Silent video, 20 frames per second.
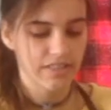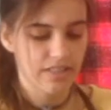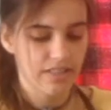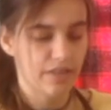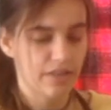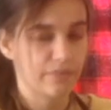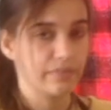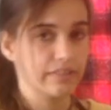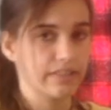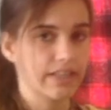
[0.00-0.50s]

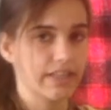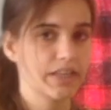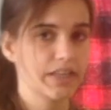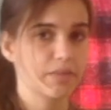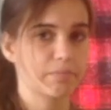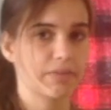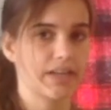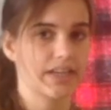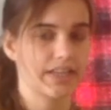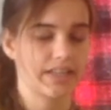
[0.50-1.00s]
less than I would
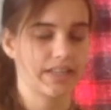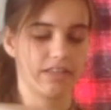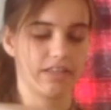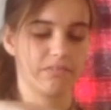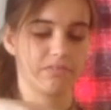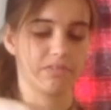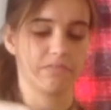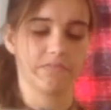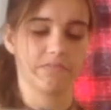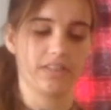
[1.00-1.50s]
like, but I
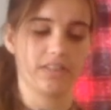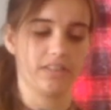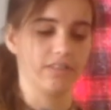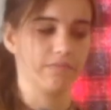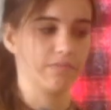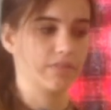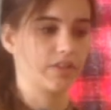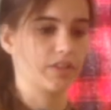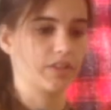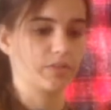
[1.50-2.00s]
gotta keep some
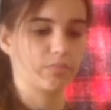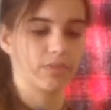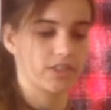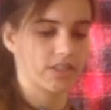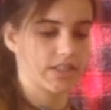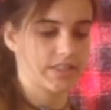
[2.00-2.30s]
vanilla for other